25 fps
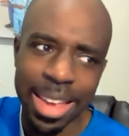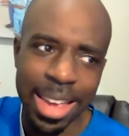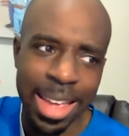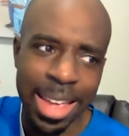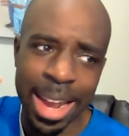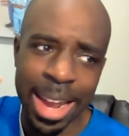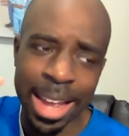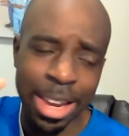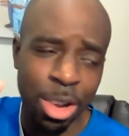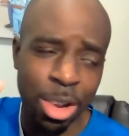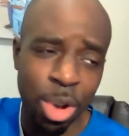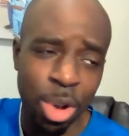
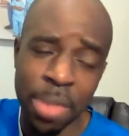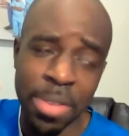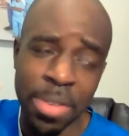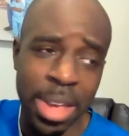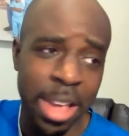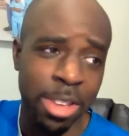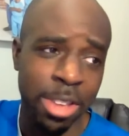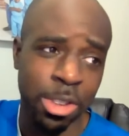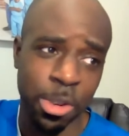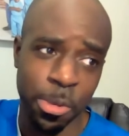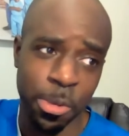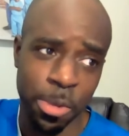and I don't have
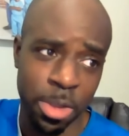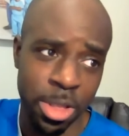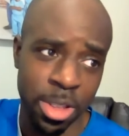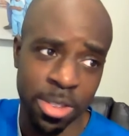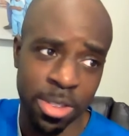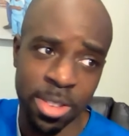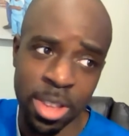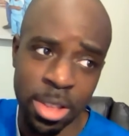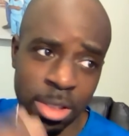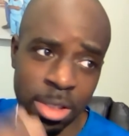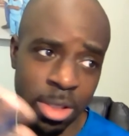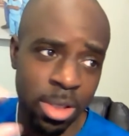an answer for
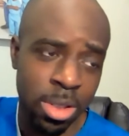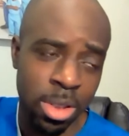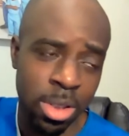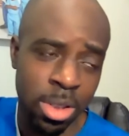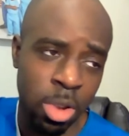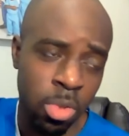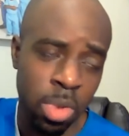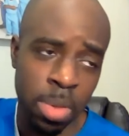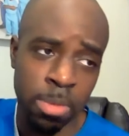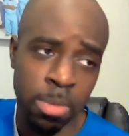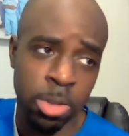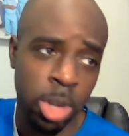this, and
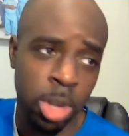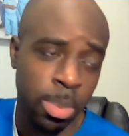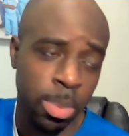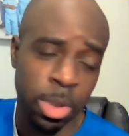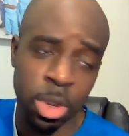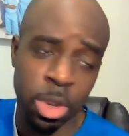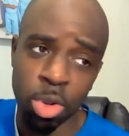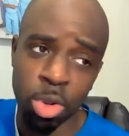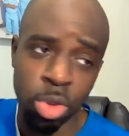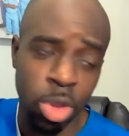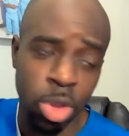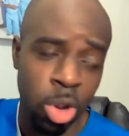Rev
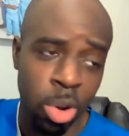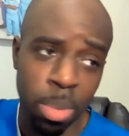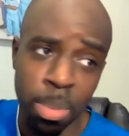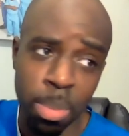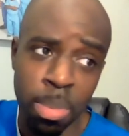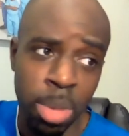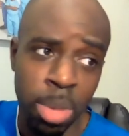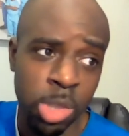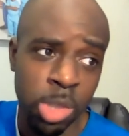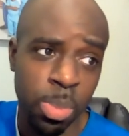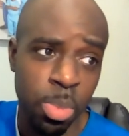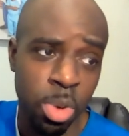Sharpton, you'll know
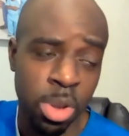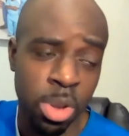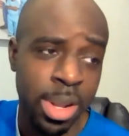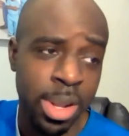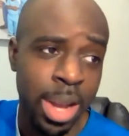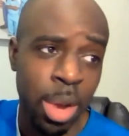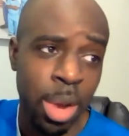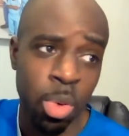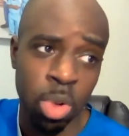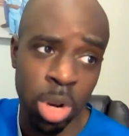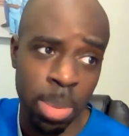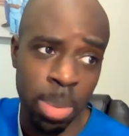much more
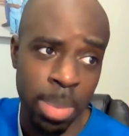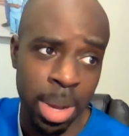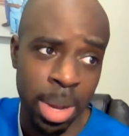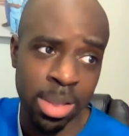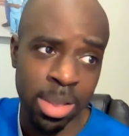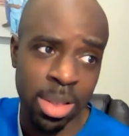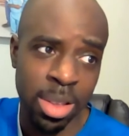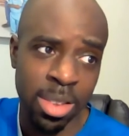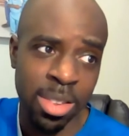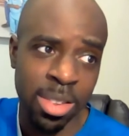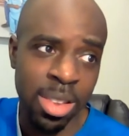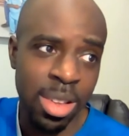than I would
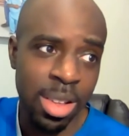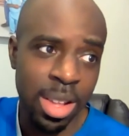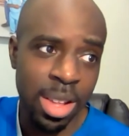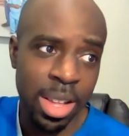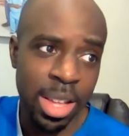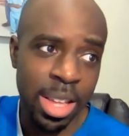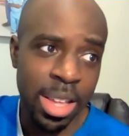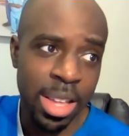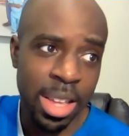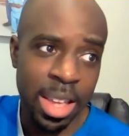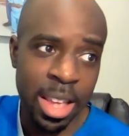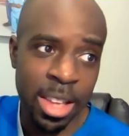about this,
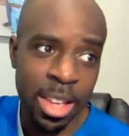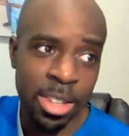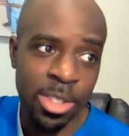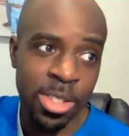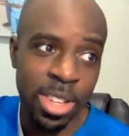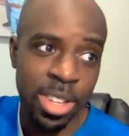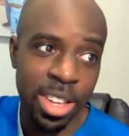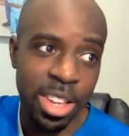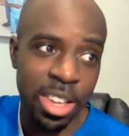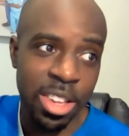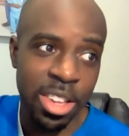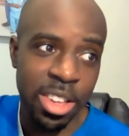
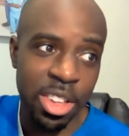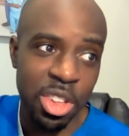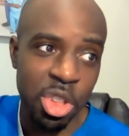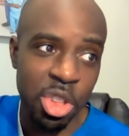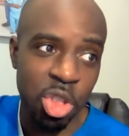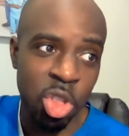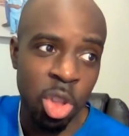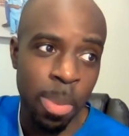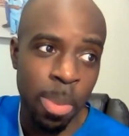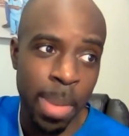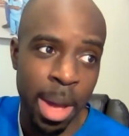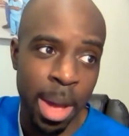is
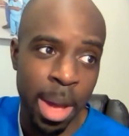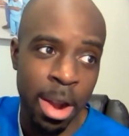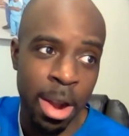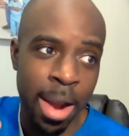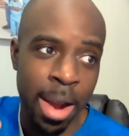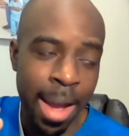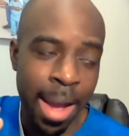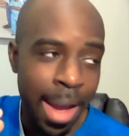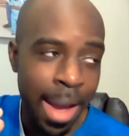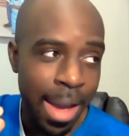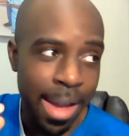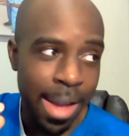no
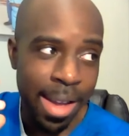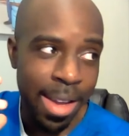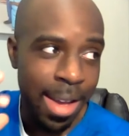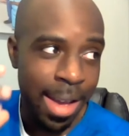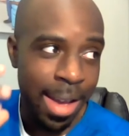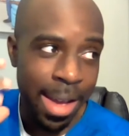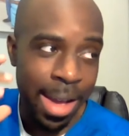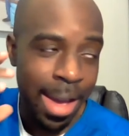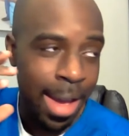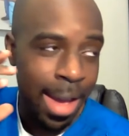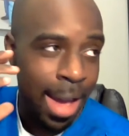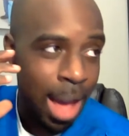matter
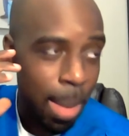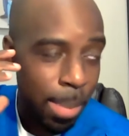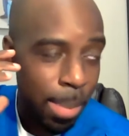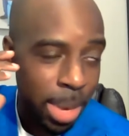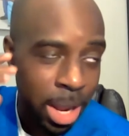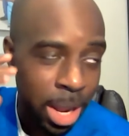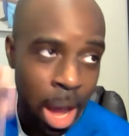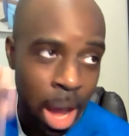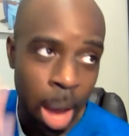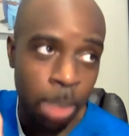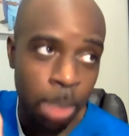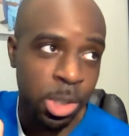how
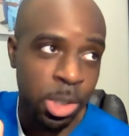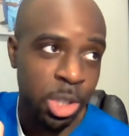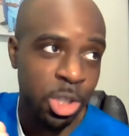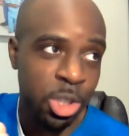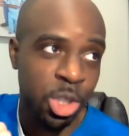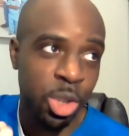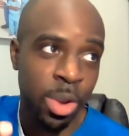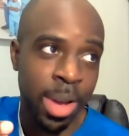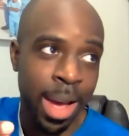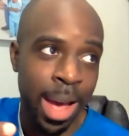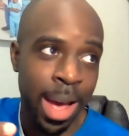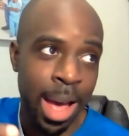many
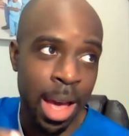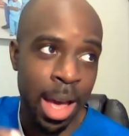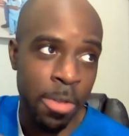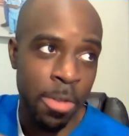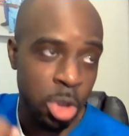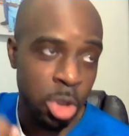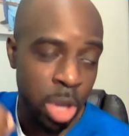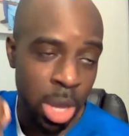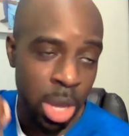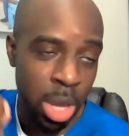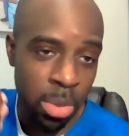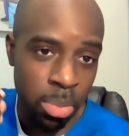options you have
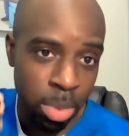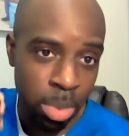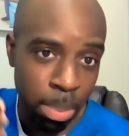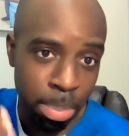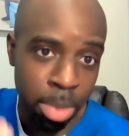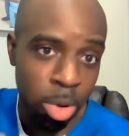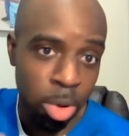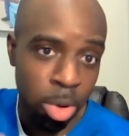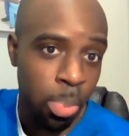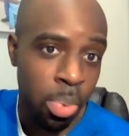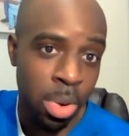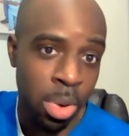and you give them the
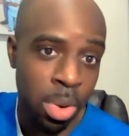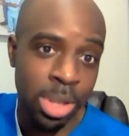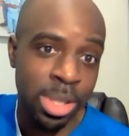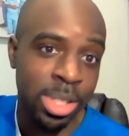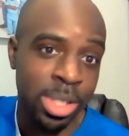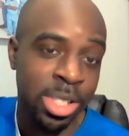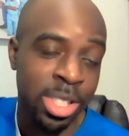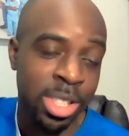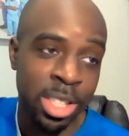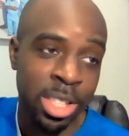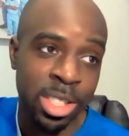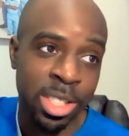blueprint
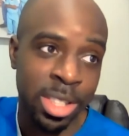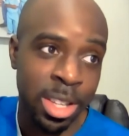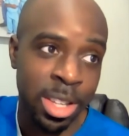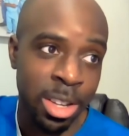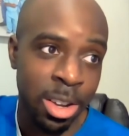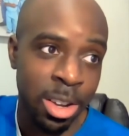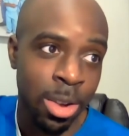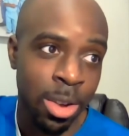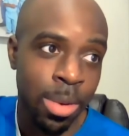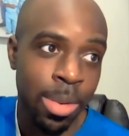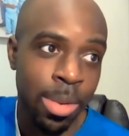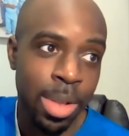and such,
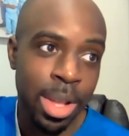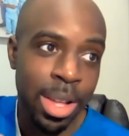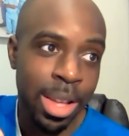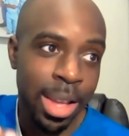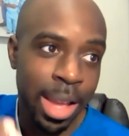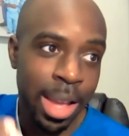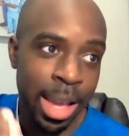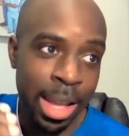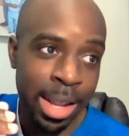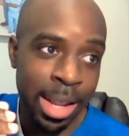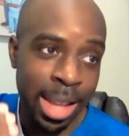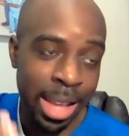still,
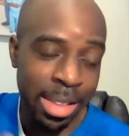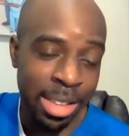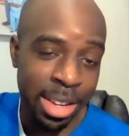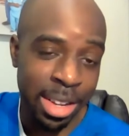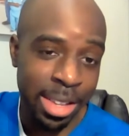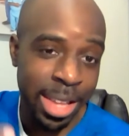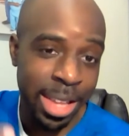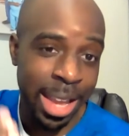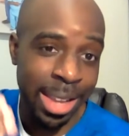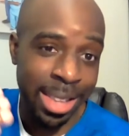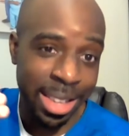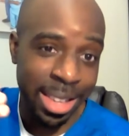at the end
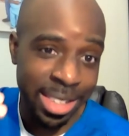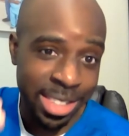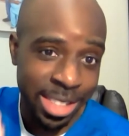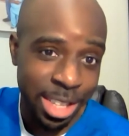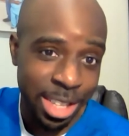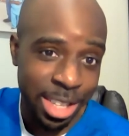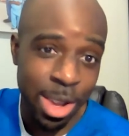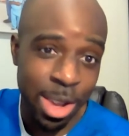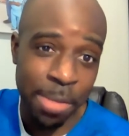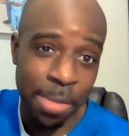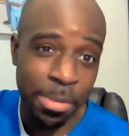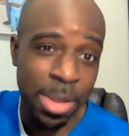of the day, they
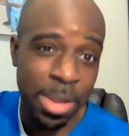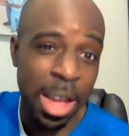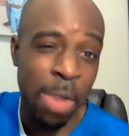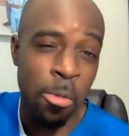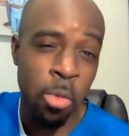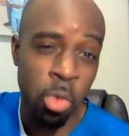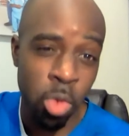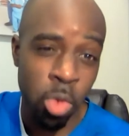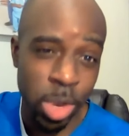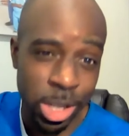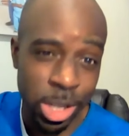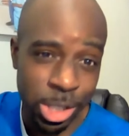still have to have
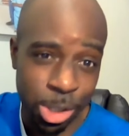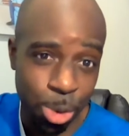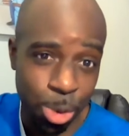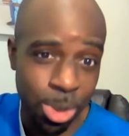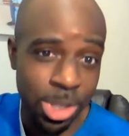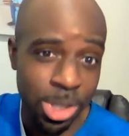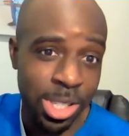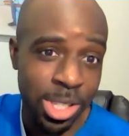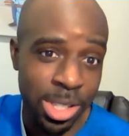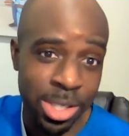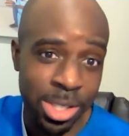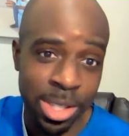
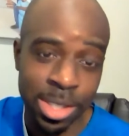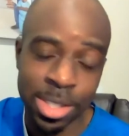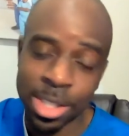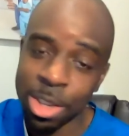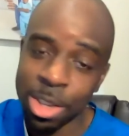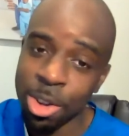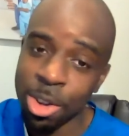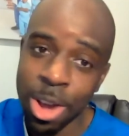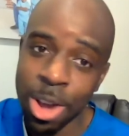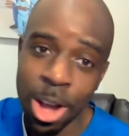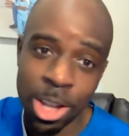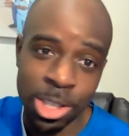resources. It
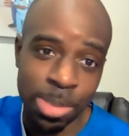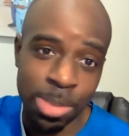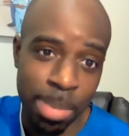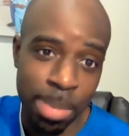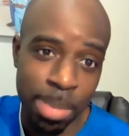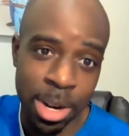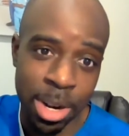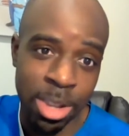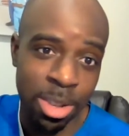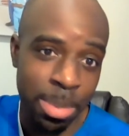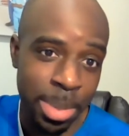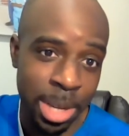still costs
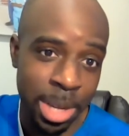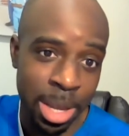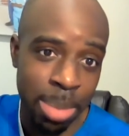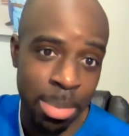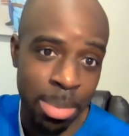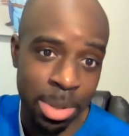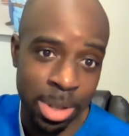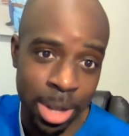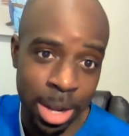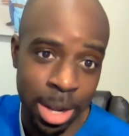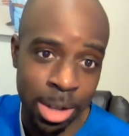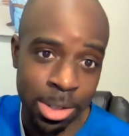money to
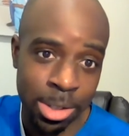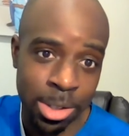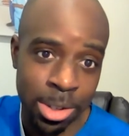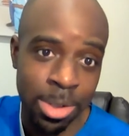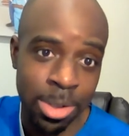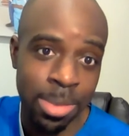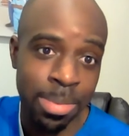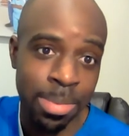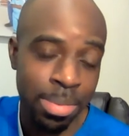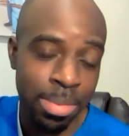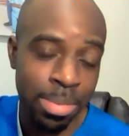become a doctor.